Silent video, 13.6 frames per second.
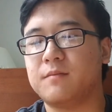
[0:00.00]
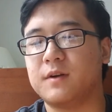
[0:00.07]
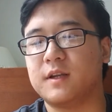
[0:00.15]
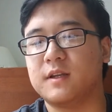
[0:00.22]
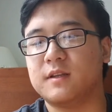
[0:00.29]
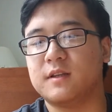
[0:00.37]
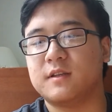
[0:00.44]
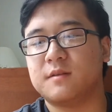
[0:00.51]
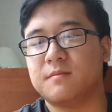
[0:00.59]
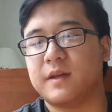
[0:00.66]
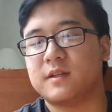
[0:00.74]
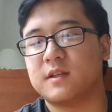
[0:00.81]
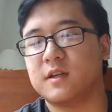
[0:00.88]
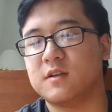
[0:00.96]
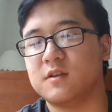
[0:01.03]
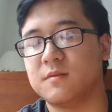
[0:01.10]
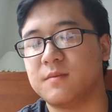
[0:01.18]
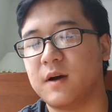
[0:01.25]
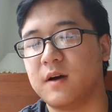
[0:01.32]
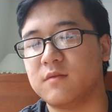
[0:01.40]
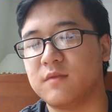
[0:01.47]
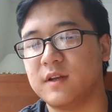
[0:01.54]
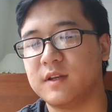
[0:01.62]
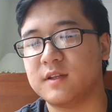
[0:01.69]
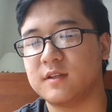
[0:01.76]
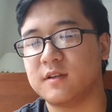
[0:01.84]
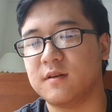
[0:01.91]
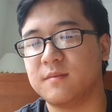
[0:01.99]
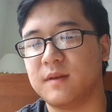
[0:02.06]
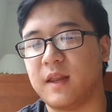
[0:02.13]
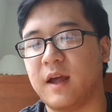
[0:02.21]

bring in this message about racism